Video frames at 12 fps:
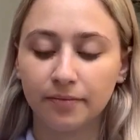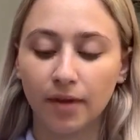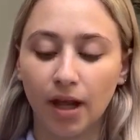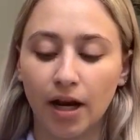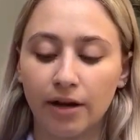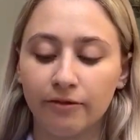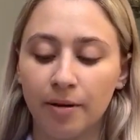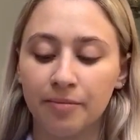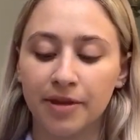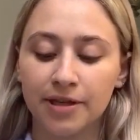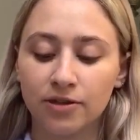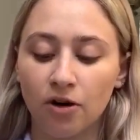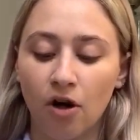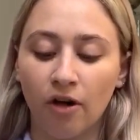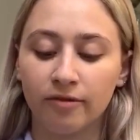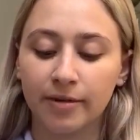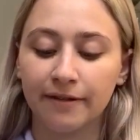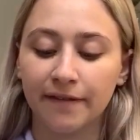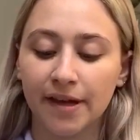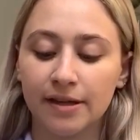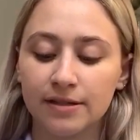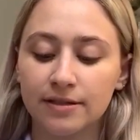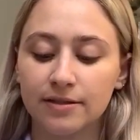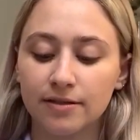and I rub this all over my
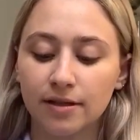face.